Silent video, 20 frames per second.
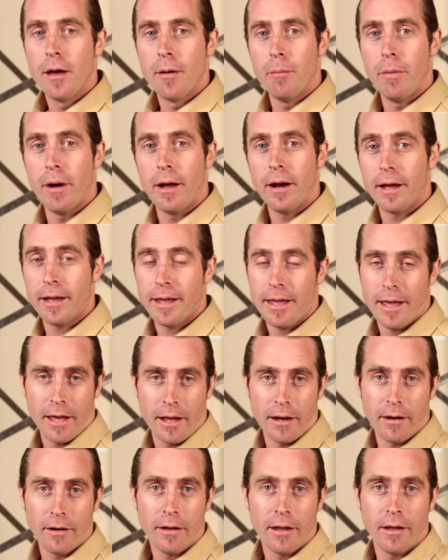But
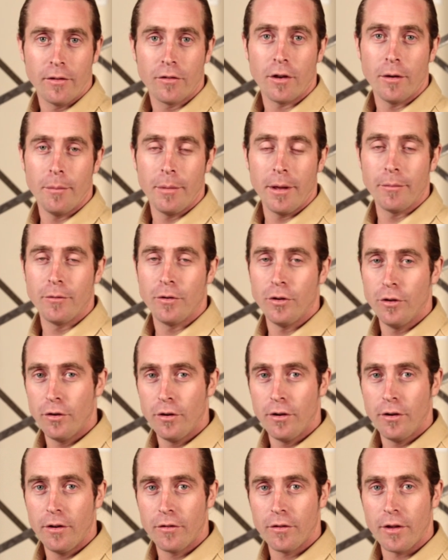again, it's going to be up to you
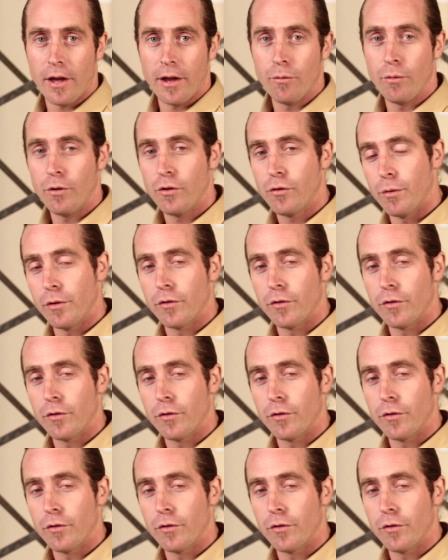to decide which